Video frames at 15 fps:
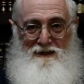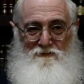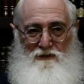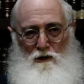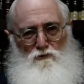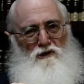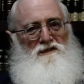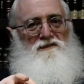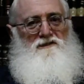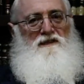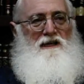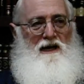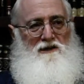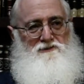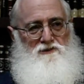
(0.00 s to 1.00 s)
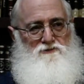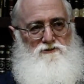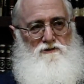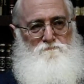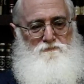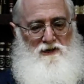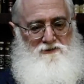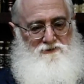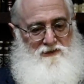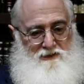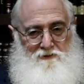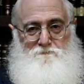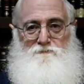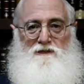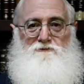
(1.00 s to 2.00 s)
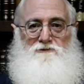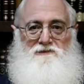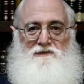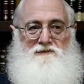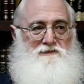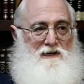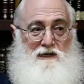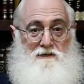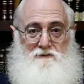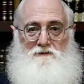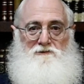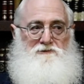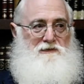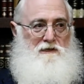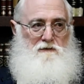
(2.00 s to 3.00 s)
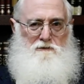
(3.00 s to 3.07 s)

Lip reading: And I walked into the house, I saw Pesach, everybody was excited to say it.